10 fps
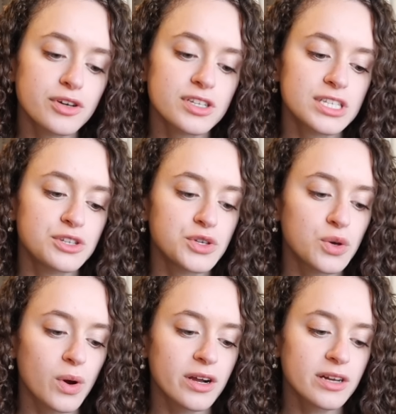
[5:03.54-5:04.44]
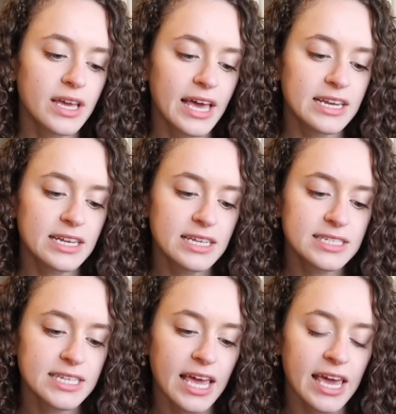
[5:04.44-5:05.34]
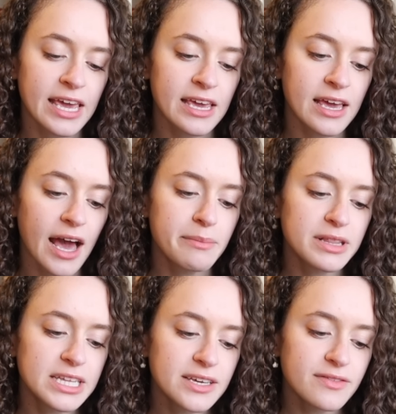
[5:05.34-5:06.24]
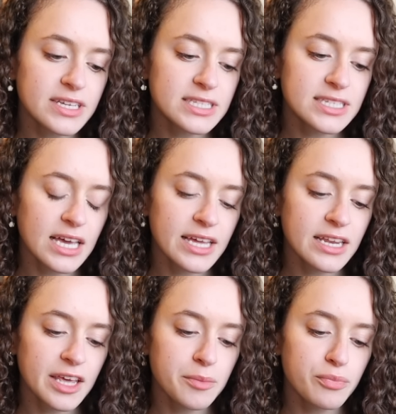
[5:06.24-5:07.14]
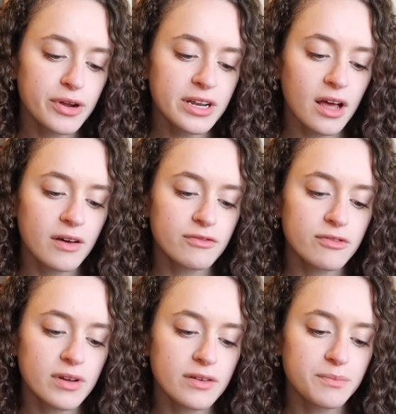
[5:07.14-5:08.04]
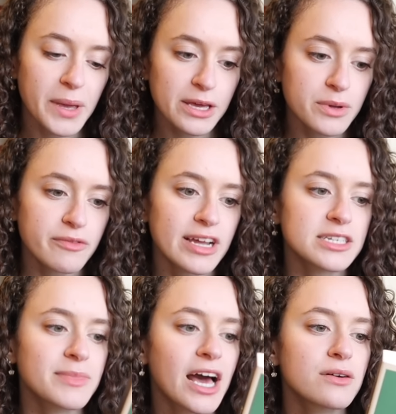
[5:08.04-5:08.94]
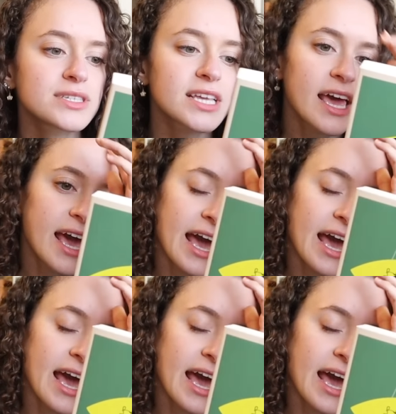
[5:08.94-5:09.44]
Books New York, and it is a, I believe it's an imprint of Penguin Random House,